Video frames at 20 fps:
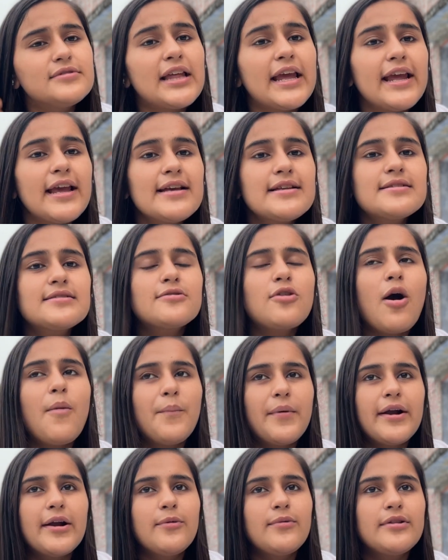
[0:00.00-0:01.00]
thing is,
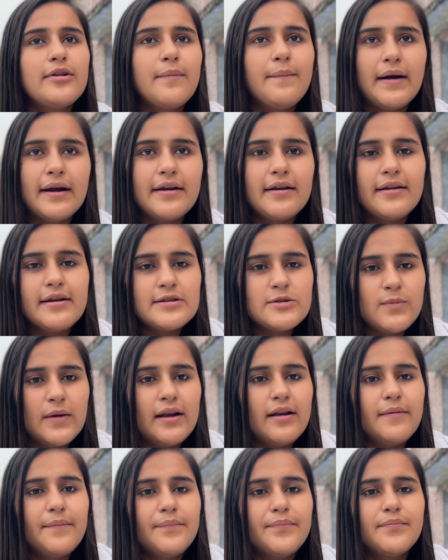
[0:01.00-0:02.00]
cooperate with your partner as
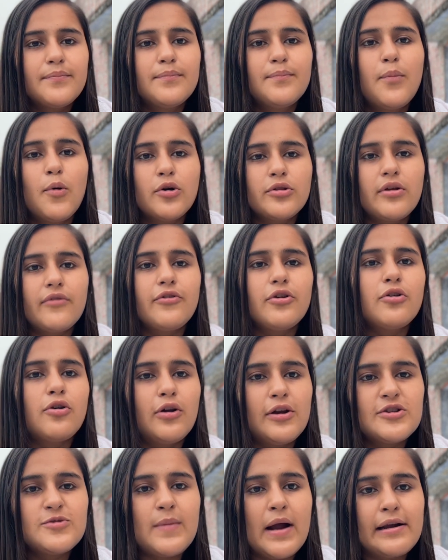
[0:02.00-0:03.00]
well. Both of your
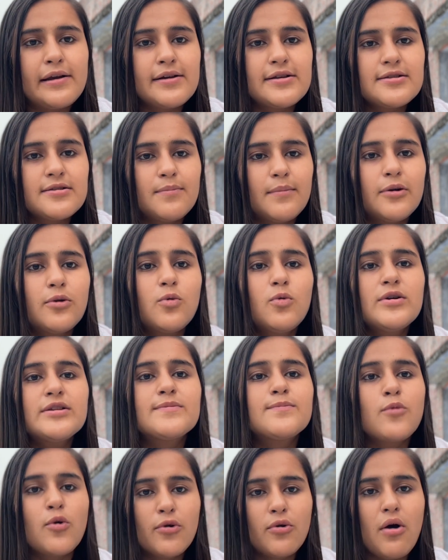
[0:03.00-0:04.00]
knowledge matters, but who is
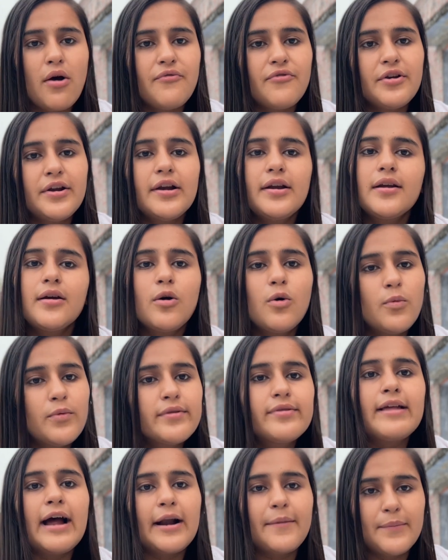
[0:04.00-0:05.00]
more confident, go
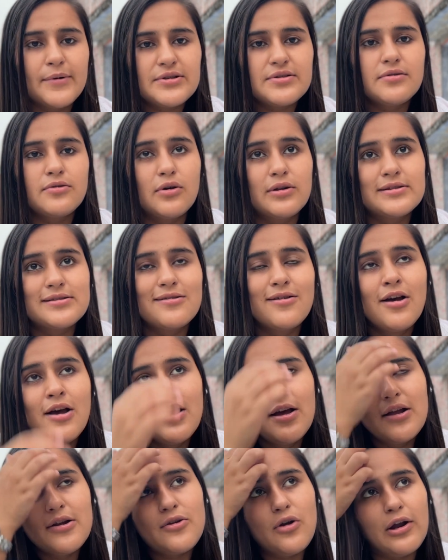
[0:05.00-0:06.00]
with that person's
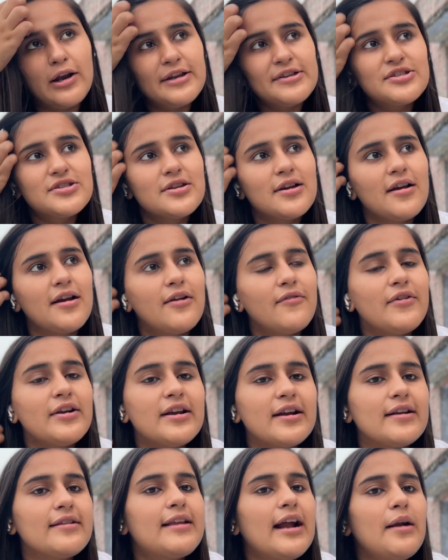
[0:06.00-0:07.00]
knowledge. We
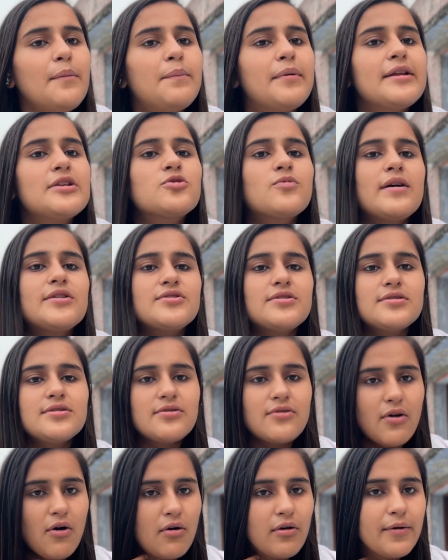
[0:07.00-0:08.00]
did that bridge
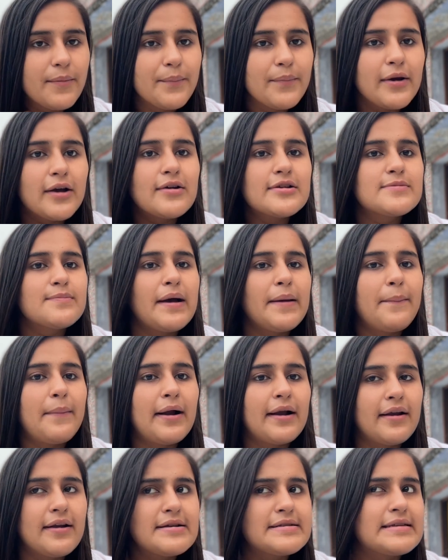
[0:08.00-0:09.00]
questions wrong because my
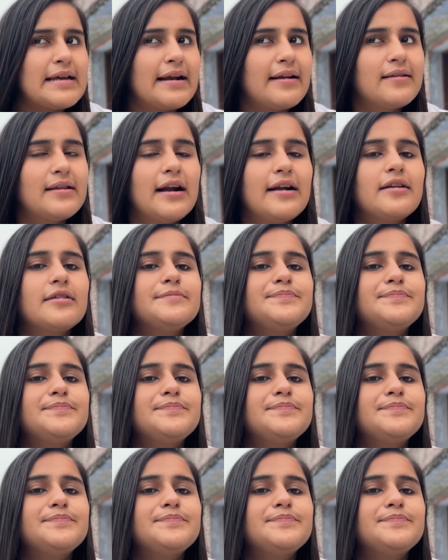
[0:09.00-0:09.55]
partner said that